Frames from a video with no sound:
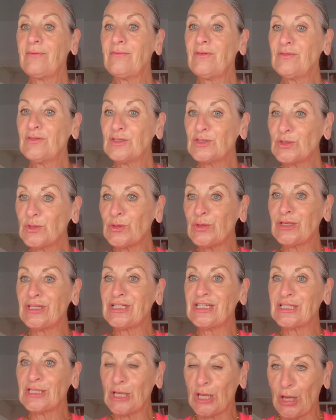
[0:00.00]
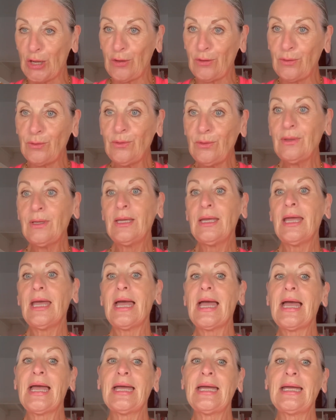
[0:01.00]
storage is low,
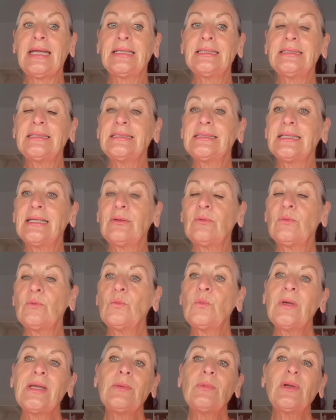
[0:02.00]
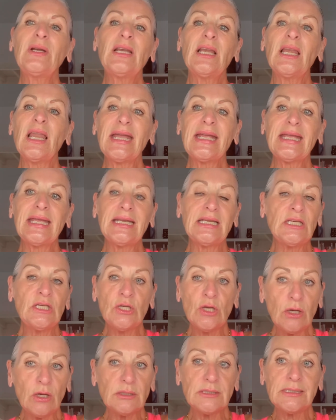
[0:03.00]
and we would like it
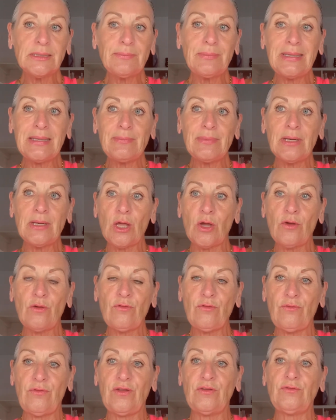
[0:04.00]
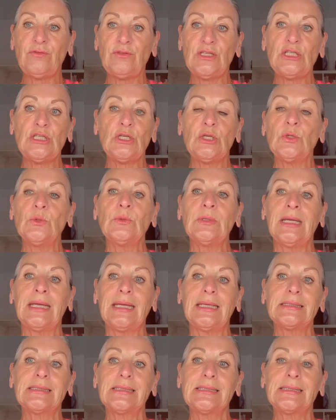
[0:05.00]
not to be below 50
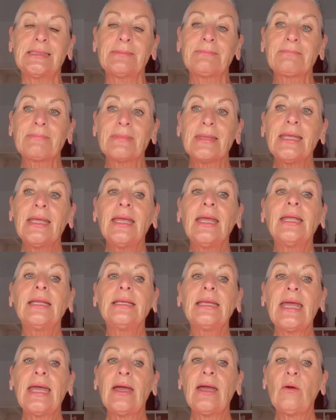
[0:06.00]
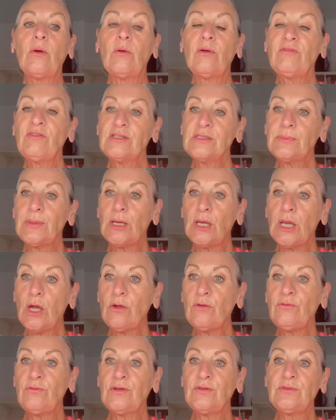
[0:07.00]
units. Now, if it's
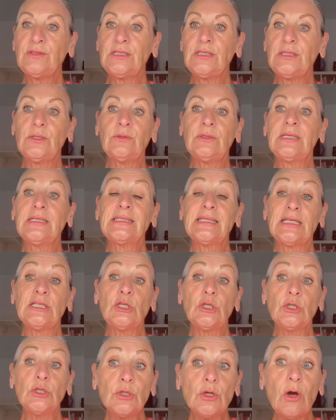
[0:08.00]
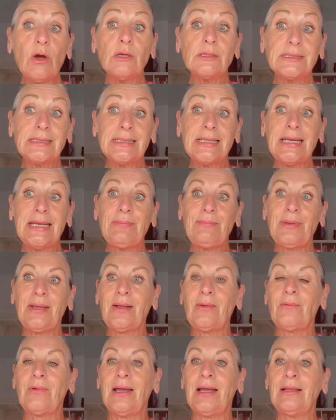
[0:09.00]
below 50 units and you're not
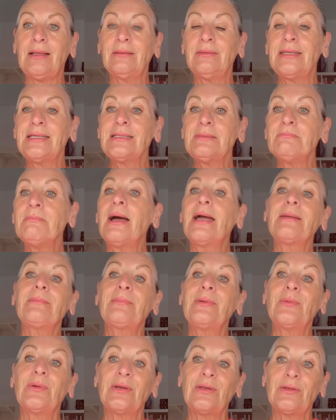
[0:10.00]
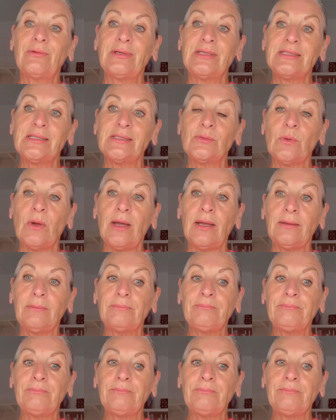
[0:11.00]
sleeping well, this might be one of the reasons why.